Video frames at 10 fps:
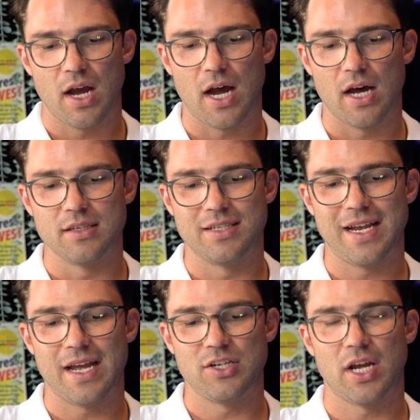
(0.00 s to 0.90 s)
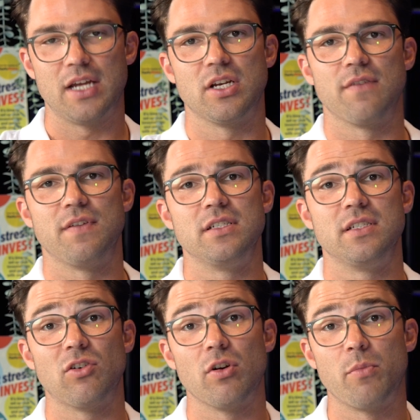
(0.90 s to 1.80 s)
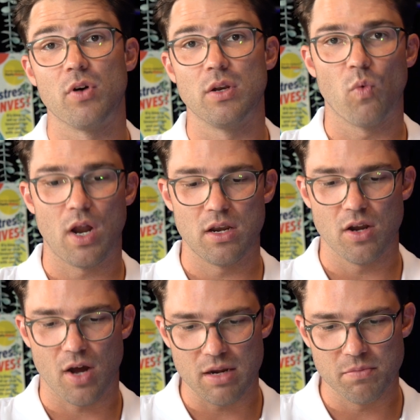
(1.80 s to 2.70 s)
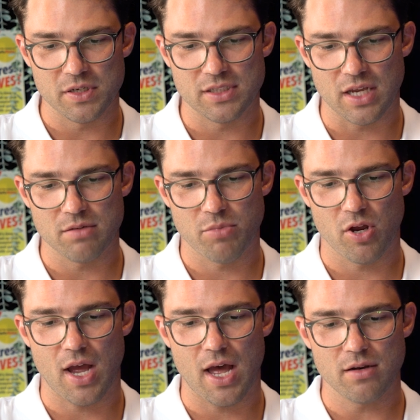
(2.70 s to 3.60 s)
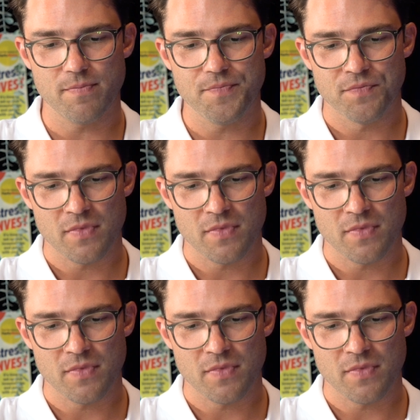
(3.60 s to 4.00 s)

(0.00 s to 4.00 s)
DHHF is 0.19% per annum.